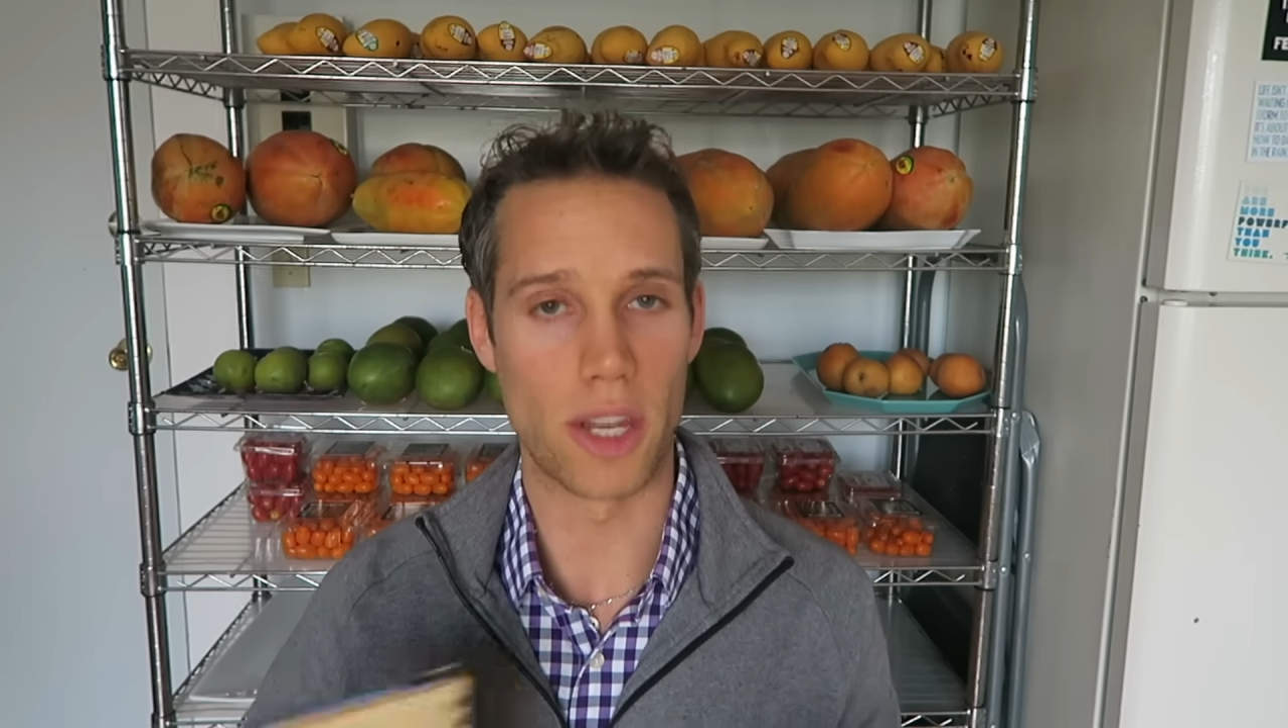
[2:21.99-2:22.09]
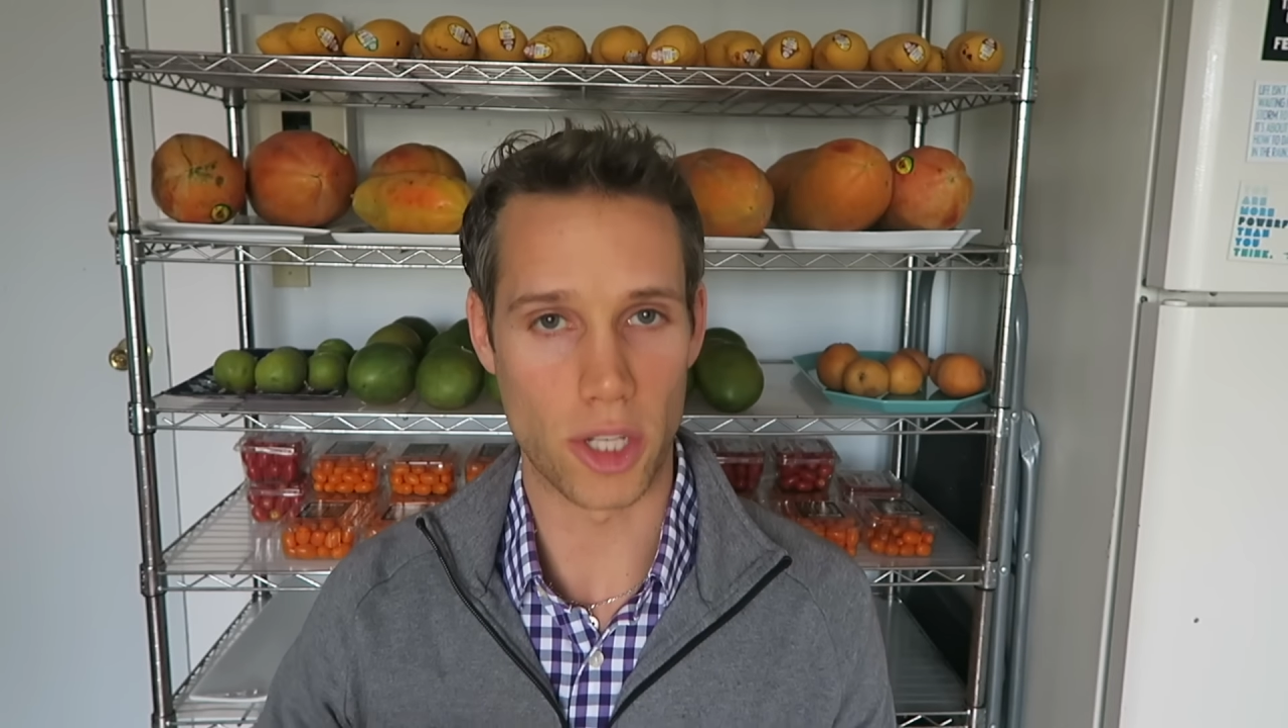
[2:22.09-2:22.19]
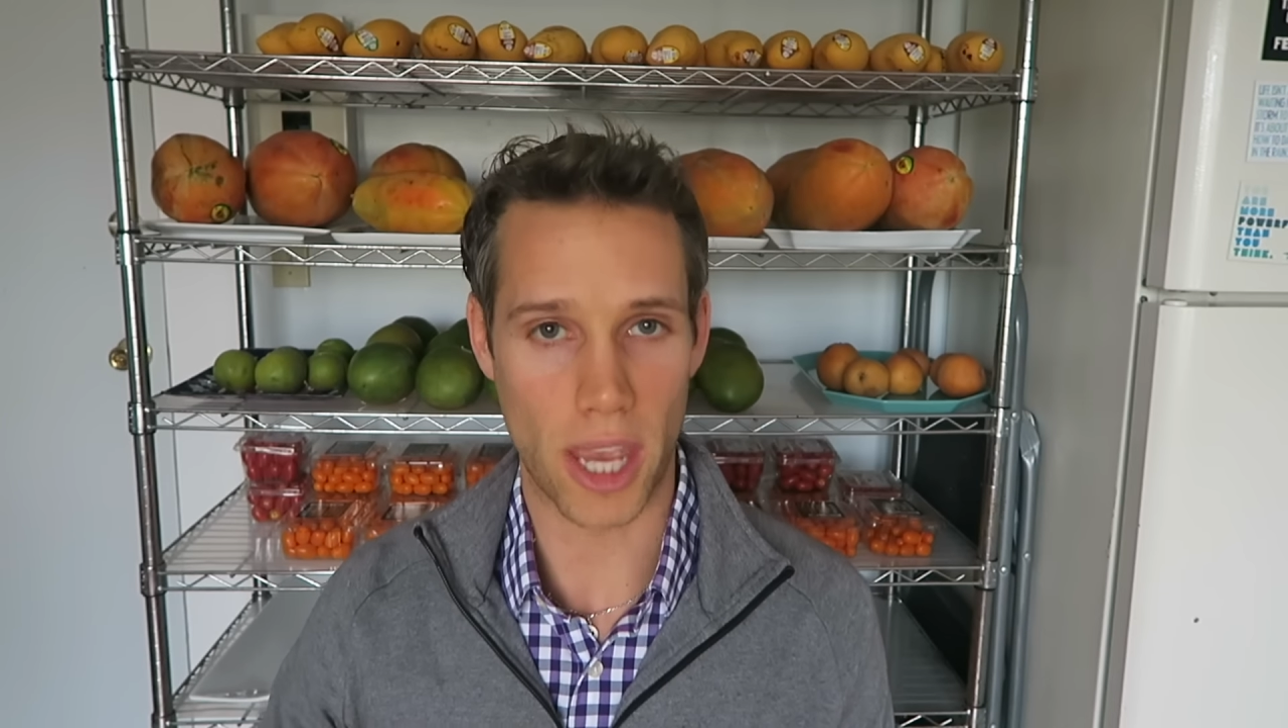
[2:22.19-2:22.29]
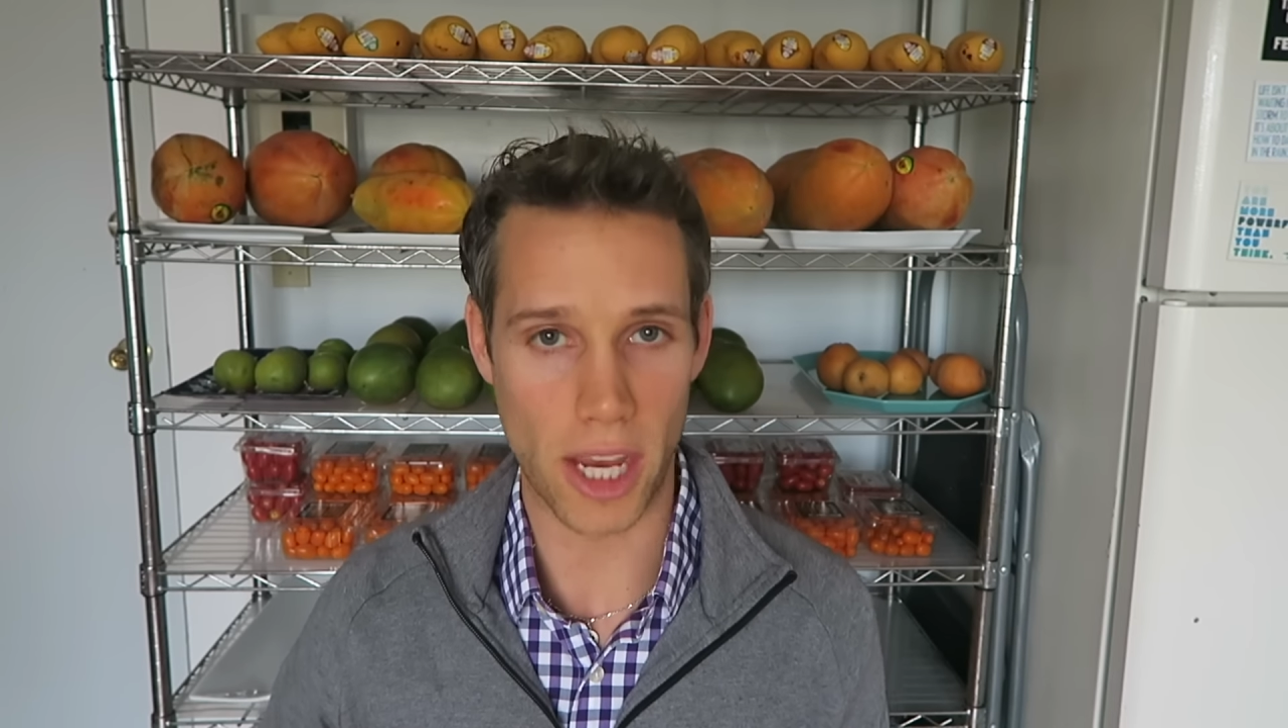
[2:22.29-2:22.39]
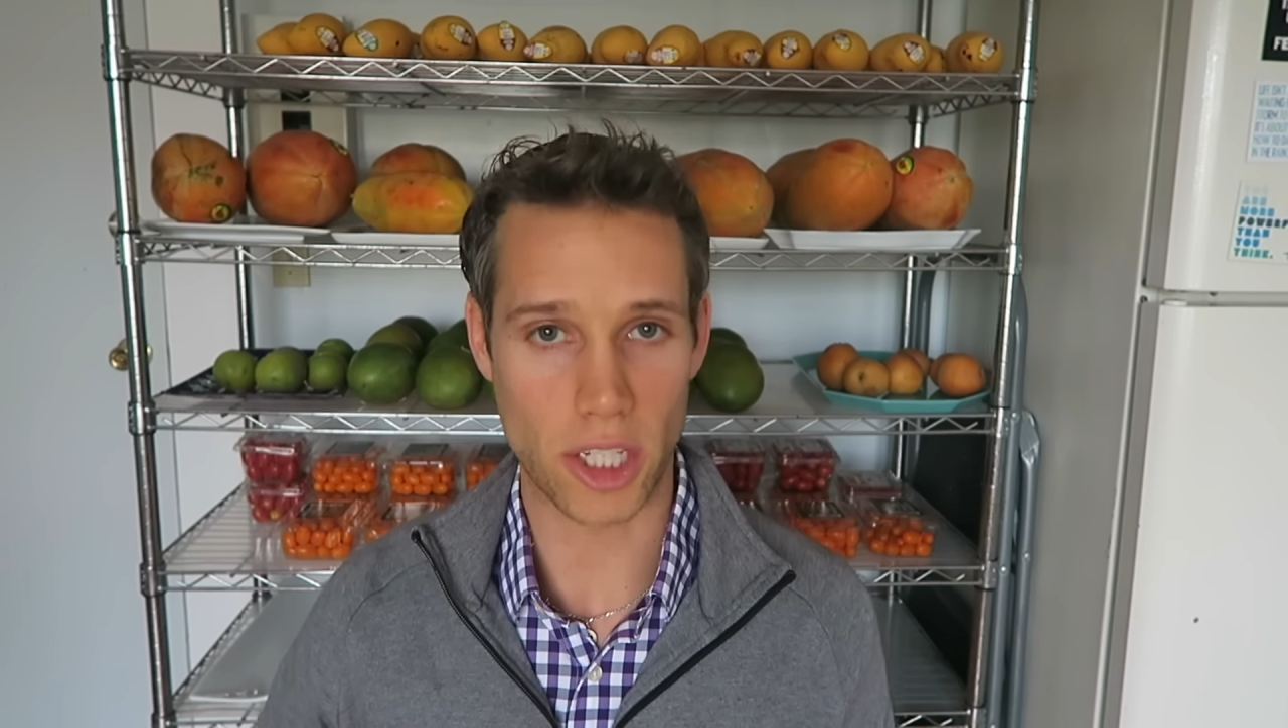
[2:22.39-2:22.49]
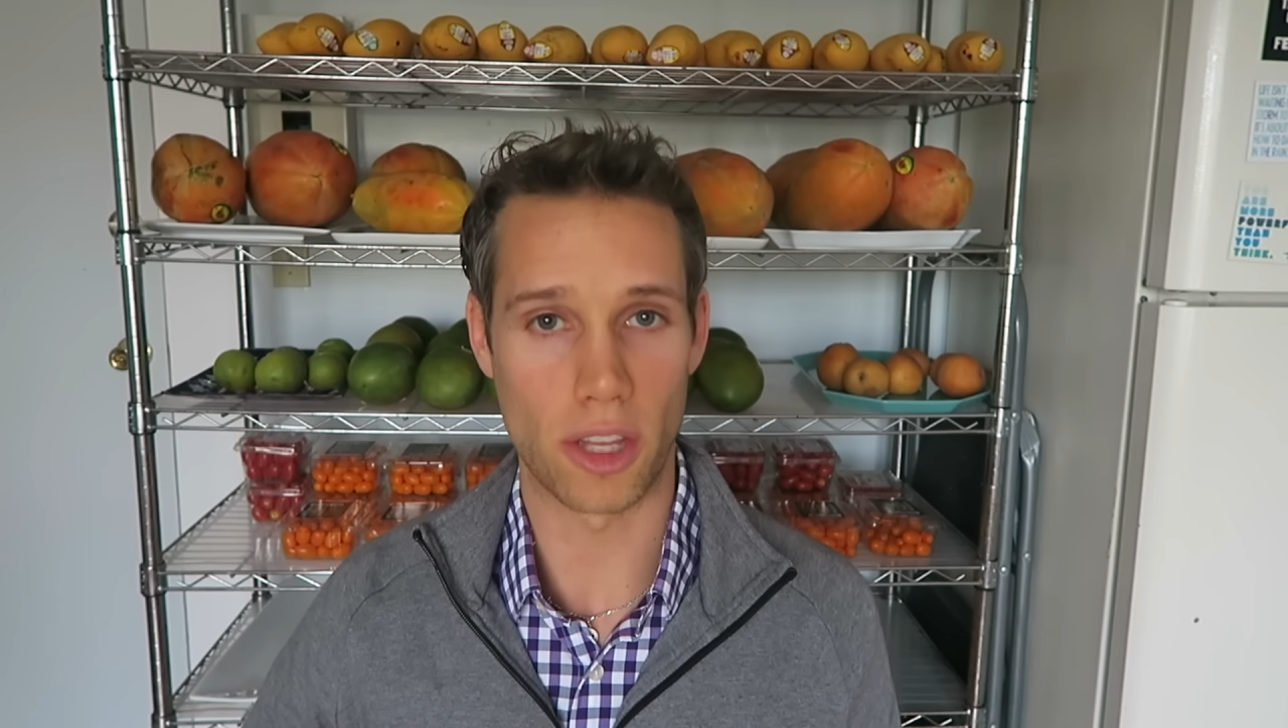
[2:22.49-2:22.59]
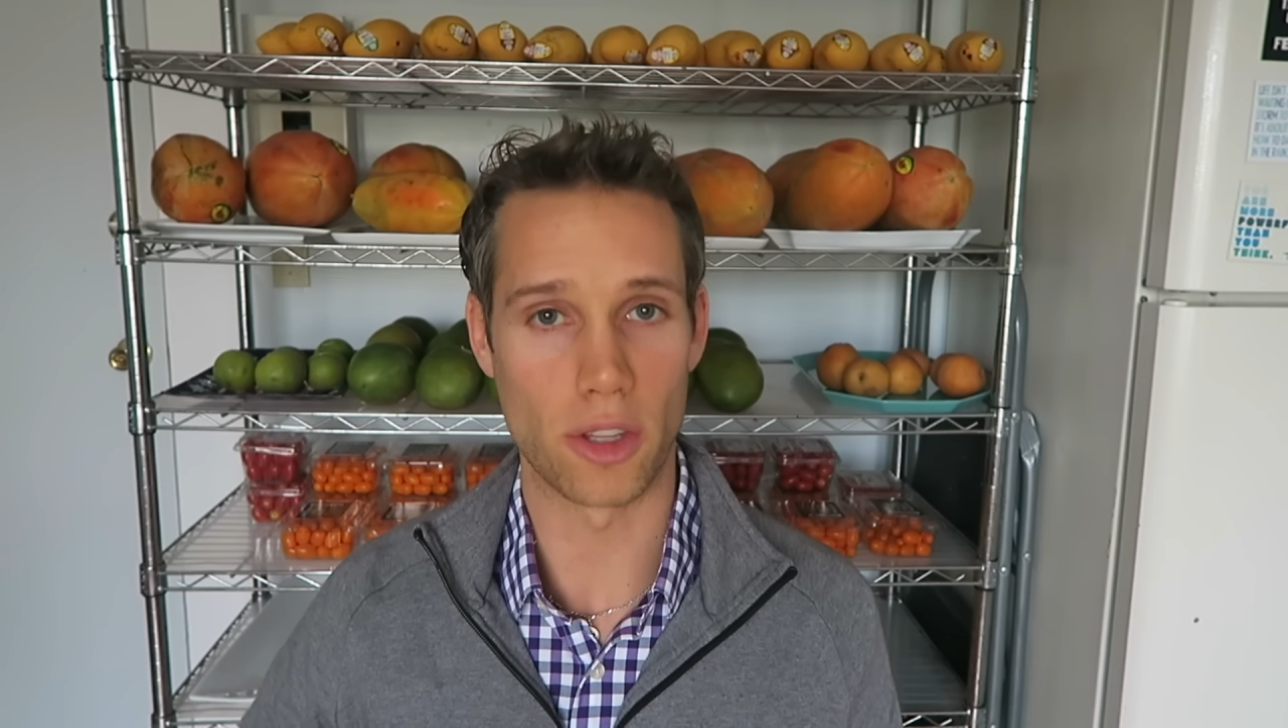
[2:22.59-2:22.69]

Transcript: education,